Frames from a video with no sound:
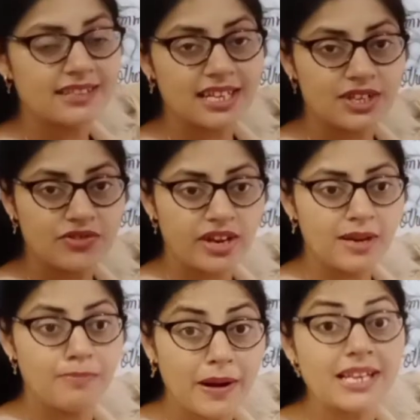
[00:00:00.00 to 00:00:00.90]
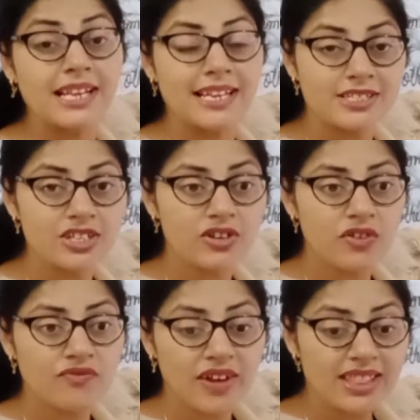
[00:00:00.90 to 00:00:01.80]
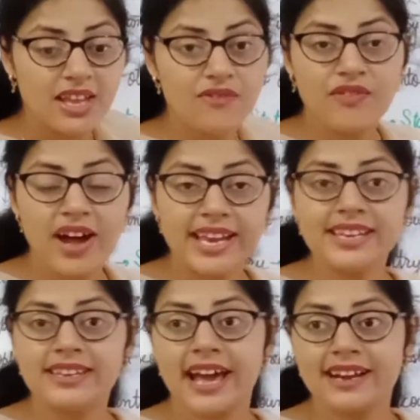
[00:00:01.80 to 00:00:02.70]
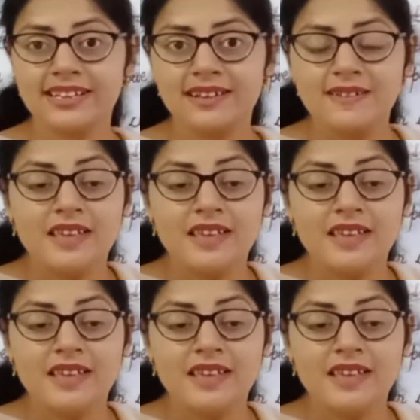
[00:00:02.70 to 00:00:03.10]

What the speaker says: the trade, but later on when they find that